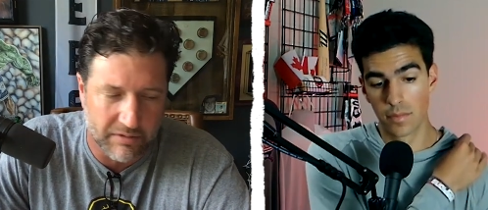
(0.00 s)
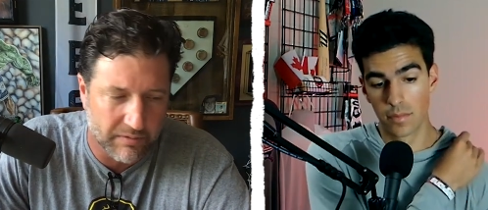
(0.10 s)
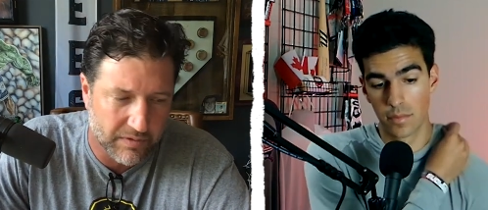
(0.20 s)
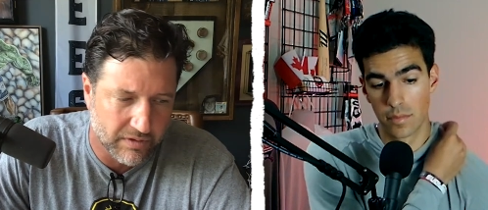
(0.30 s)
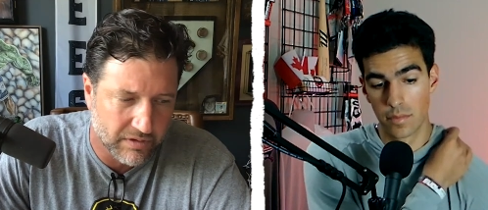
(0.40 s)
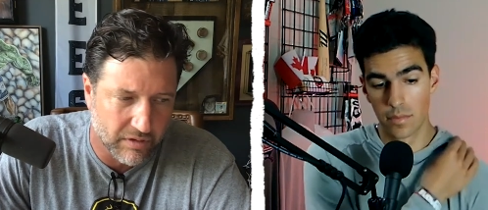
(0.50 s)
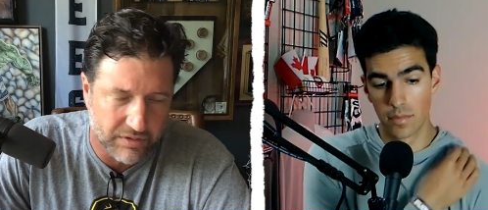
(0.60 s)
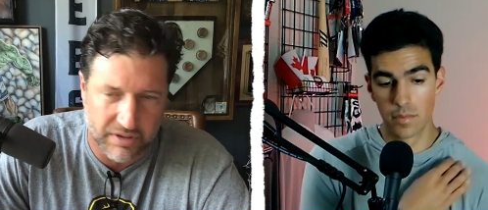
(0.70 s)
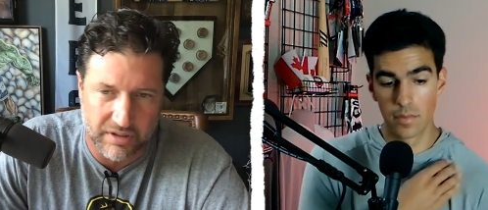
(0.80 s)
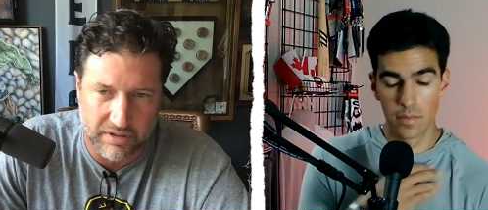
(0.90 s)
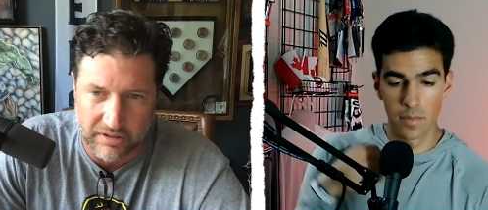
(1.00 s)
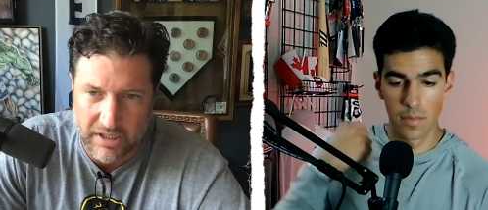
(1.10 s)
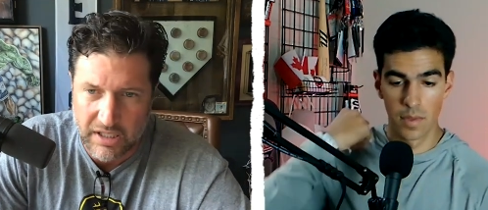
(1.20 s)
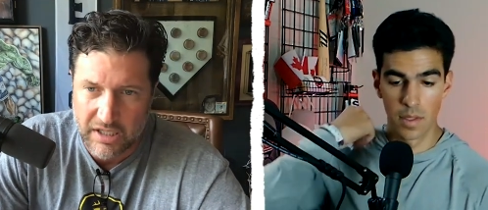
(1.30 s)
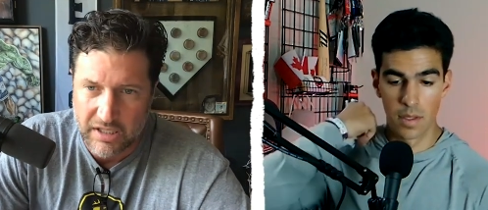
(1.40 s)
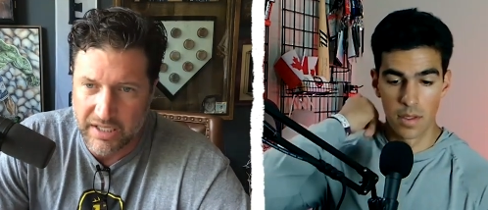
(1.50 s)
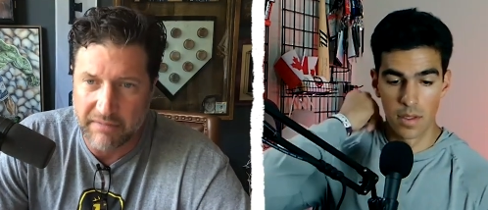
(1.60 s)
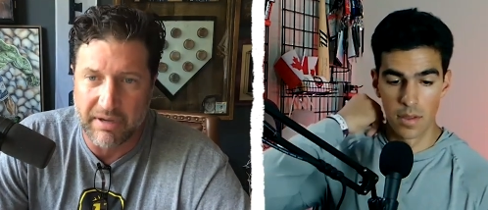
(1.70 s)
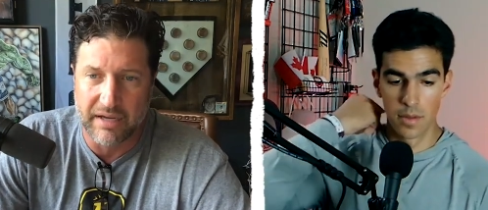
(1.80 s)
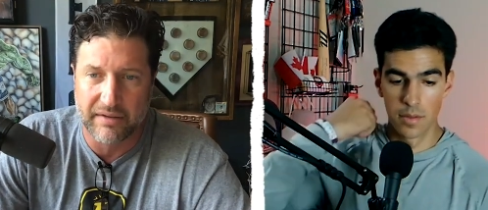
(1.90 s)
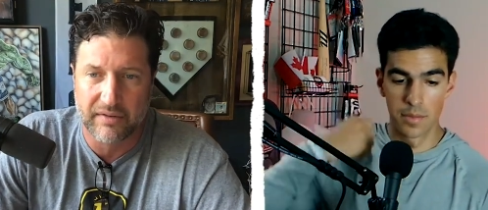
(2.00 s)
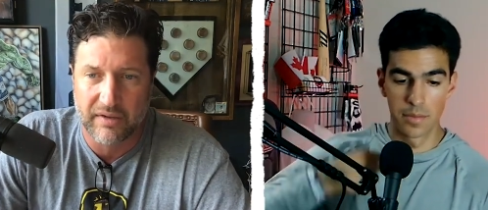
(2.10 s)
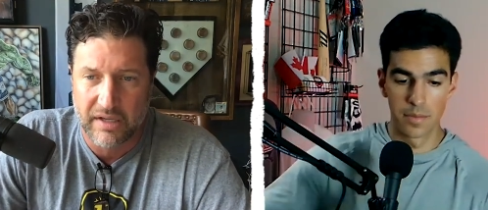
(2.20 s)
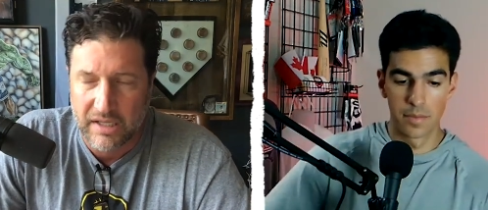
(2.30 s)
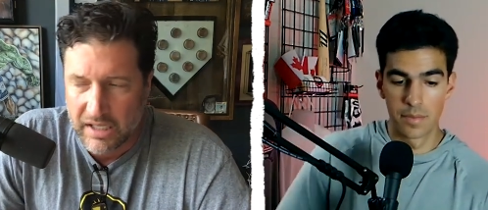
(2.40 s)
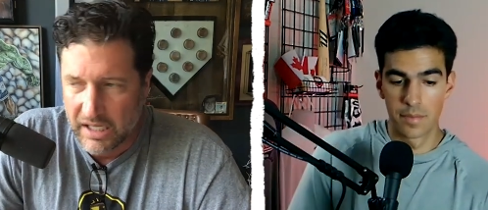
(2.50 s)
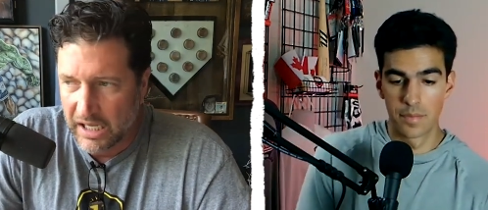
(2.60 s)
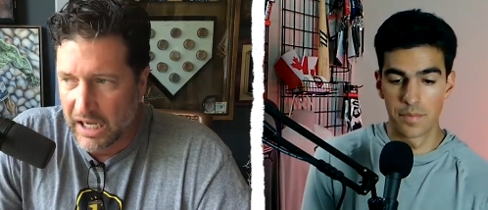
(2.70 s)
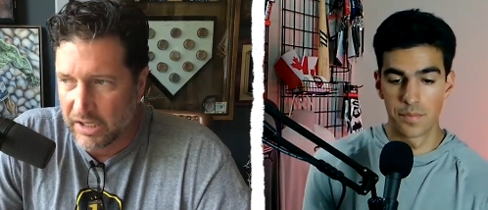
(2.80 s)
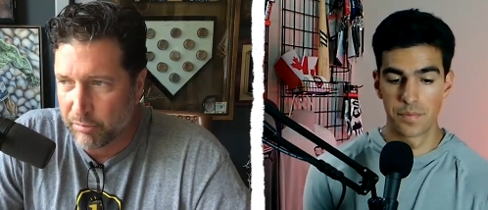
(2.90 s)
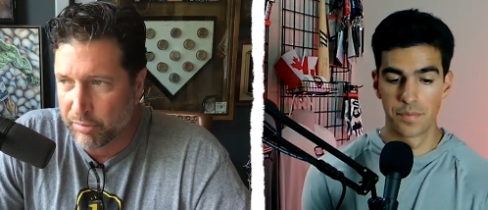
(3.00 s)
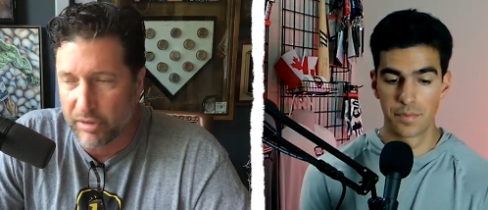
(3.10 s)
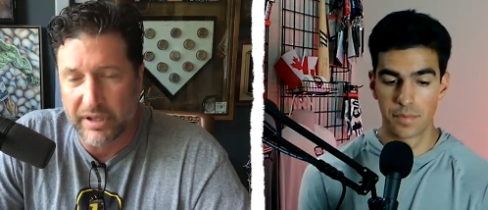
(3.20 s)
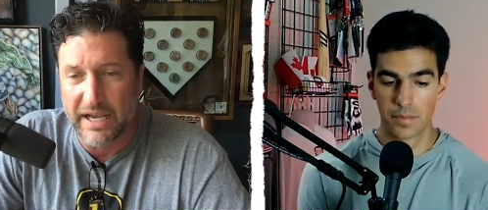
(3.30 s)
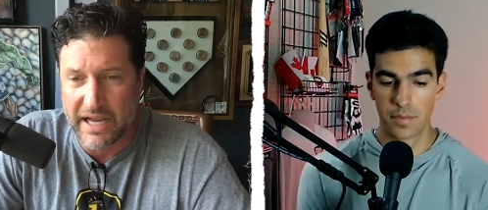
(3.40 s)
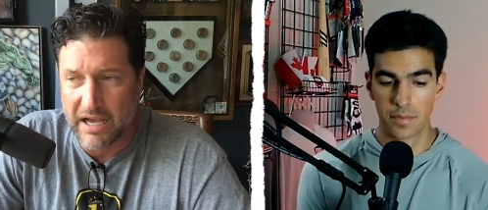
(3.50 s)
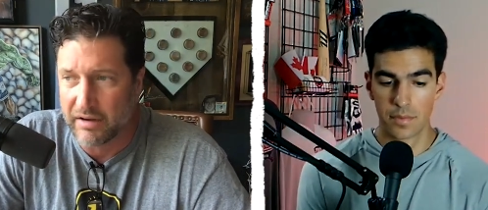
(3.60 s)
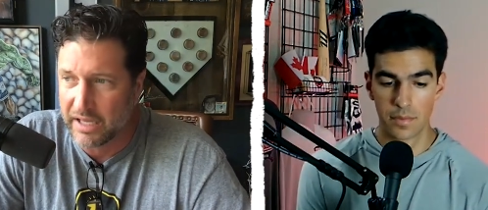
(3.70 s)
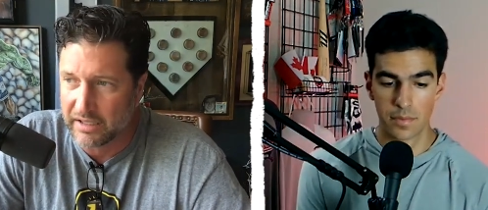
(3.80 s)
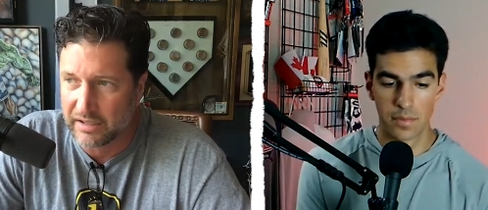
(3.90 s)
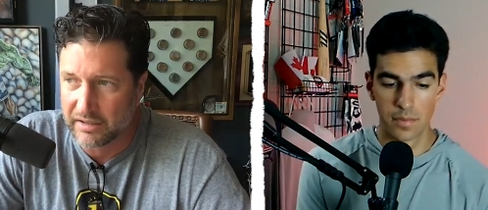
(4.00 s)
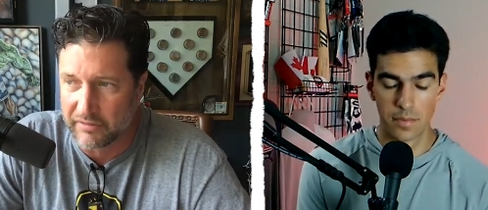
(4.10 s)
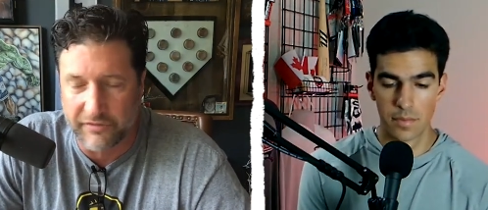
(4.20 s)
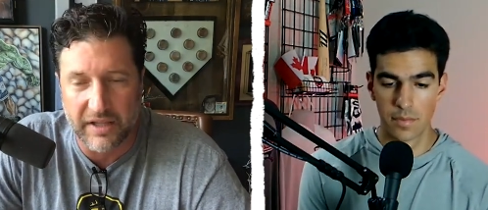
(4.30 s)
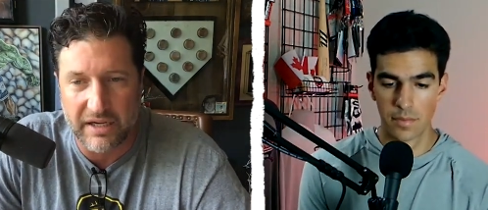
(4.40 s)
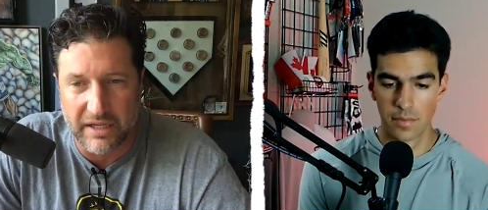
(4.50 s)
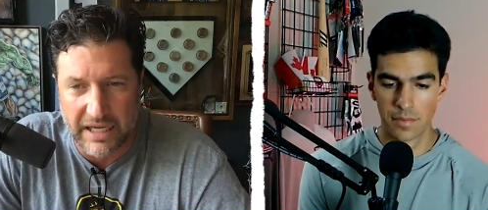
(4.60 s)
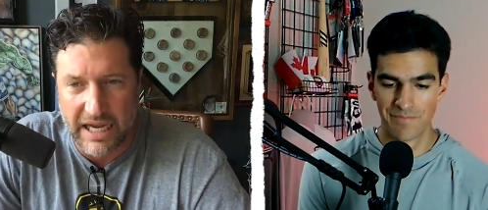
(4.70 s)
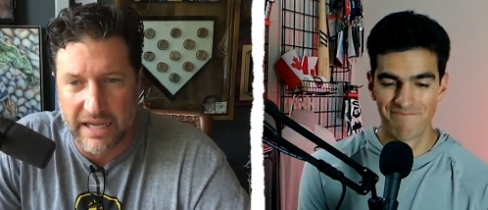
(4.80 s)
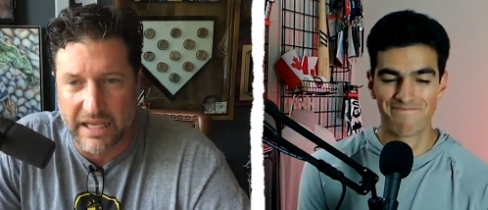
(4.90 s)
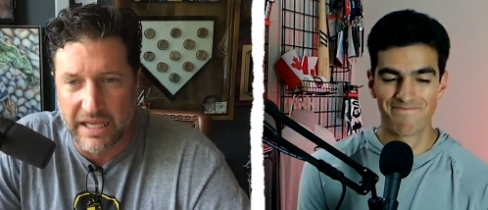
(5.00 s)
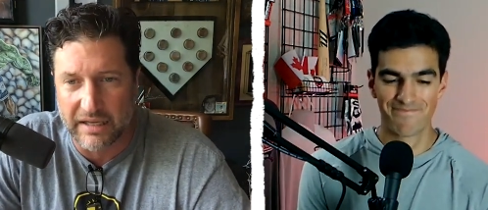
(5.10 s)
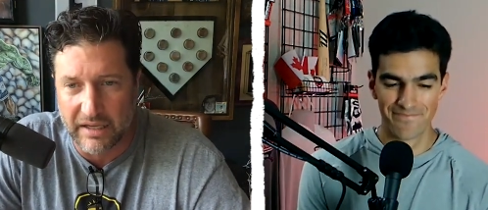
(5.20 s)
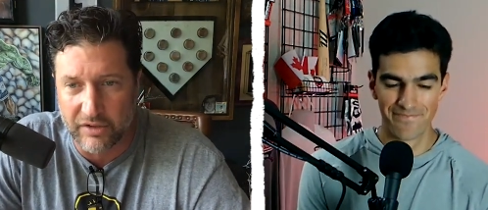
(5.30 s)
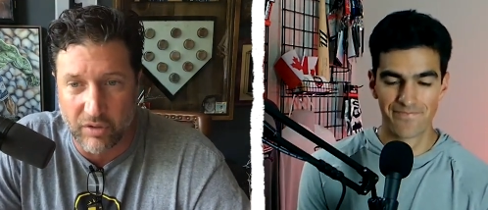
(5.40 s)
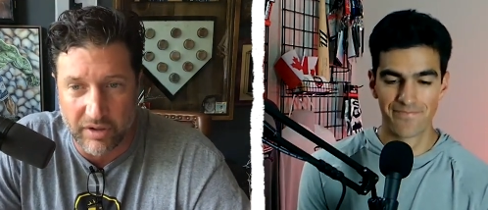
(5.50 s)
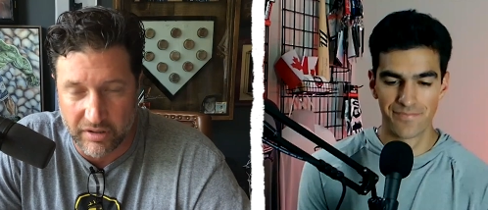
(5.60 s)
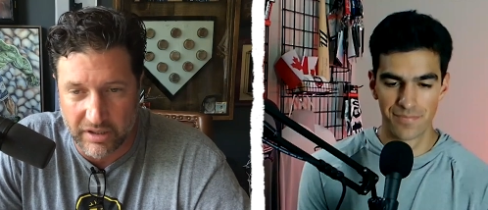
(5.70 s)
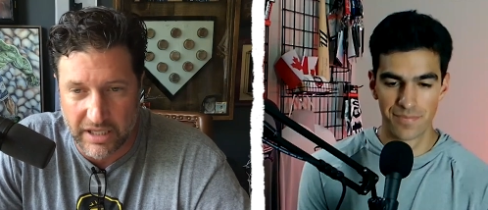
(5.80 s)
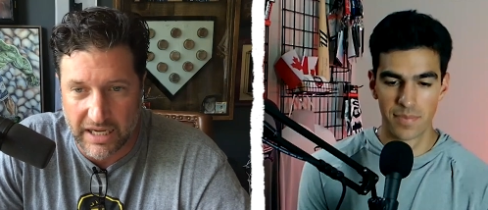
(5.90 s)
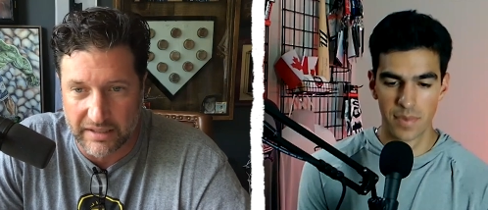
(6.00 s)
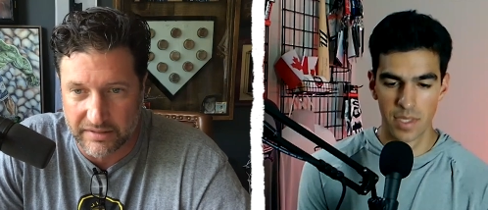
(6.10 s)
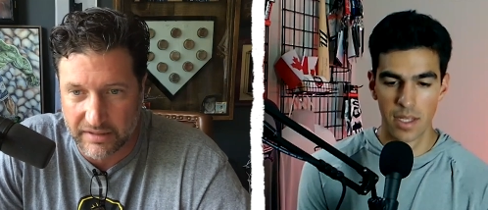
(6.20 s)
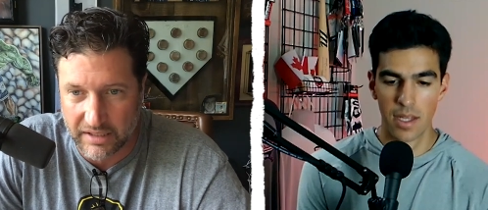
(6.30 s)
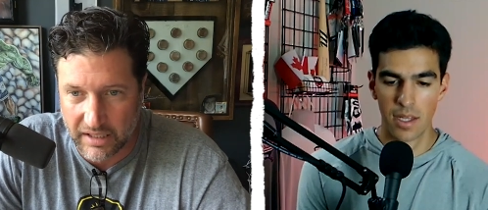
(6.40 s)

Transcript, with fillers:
Speaker 1: You're you're closer to your teammates, and, and you pull that out. That could deflate a guy that is one of your guys.